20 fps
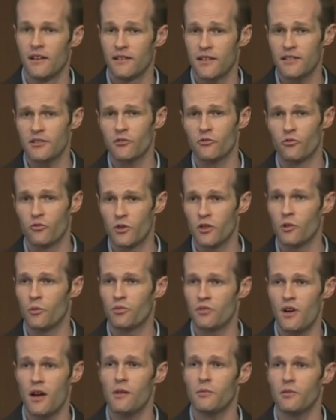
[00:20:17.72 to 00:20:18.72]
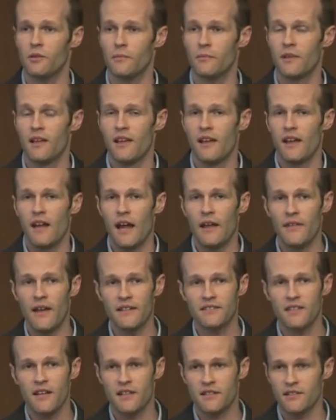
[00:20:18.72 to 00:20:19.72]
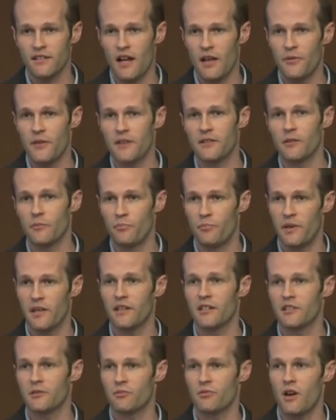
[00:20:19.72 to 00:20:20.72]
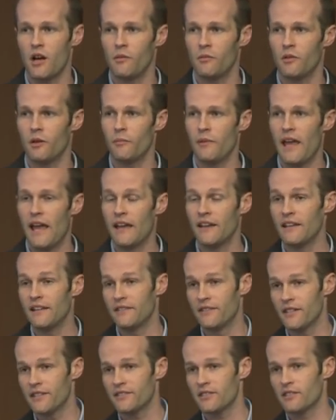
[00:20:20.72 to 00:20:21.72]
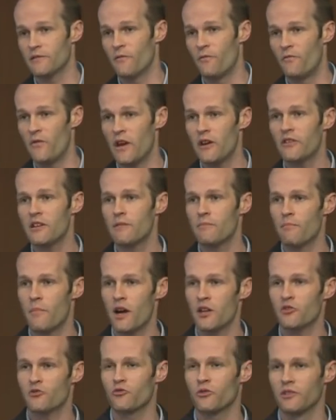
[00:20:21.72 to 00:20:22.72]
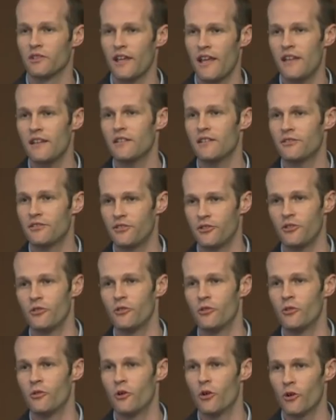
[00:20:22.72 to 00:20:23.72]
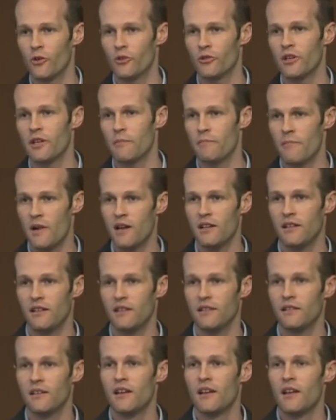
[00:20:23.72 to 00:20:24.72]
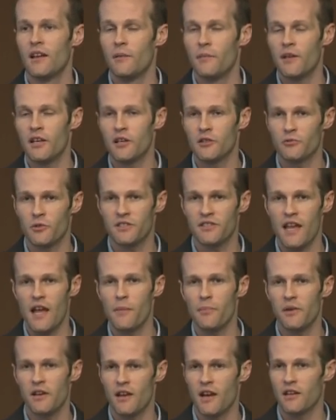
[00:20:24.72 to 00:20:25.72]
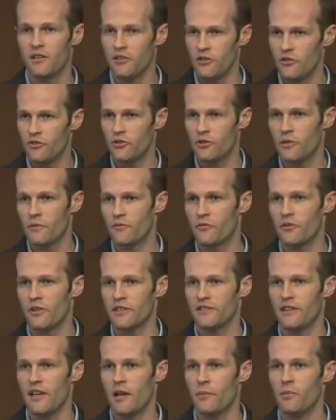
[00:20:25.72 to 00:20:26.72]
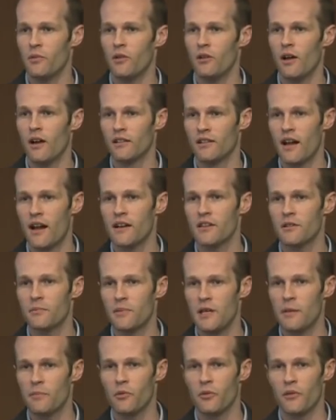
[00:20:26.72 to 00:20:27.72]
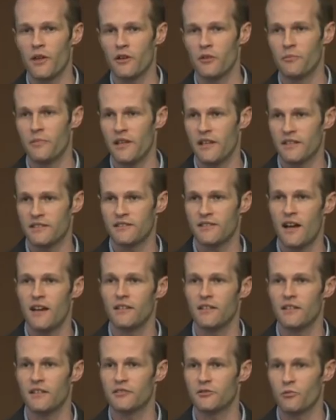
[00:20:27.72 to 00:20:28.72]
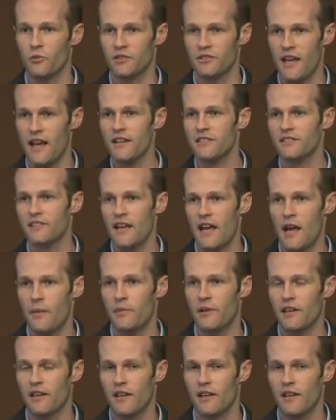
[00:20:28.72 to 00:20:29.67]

that's a real problem. And that's actually, I think, the biggest problem. And it, this is very much related to earning money. Because what's happening on YouTube, for example, a lot of the people that are being silenced, what's actually happening